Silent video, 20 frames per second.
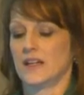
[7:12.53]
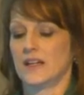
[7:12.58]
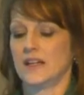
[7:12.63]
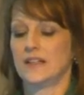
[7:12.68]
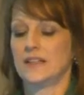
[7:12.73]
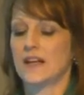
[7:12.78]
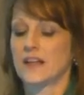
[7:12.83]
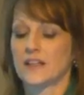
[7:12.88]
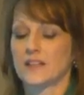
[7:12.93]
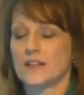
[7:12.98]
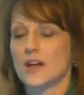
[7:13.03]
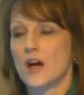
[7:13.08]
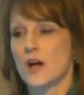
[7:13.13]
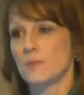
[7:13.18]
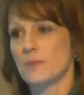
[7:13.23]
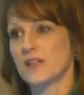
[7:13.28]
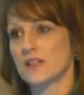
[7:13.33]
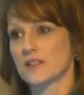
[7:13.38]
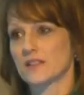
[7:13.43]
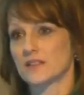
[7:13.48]
In
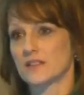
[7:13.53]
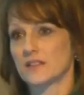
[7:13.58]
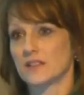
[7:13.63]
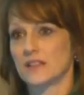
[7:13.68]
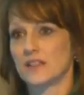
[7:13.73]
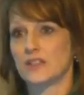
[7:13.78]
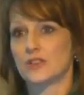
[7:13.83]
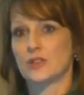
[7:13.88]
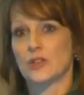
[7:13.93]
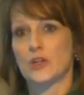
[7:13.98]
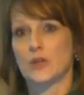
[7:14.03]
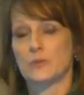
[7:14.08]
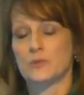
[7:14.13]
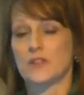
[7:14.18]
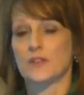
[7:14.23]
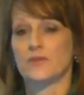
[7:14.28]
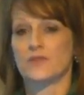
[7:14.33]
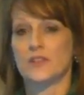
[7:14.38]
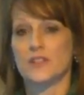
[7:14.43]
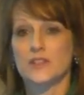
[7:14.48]
economics, in
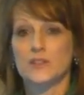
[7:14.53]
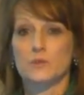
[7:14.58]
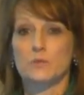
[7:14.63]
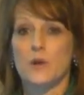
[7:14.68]
terms of this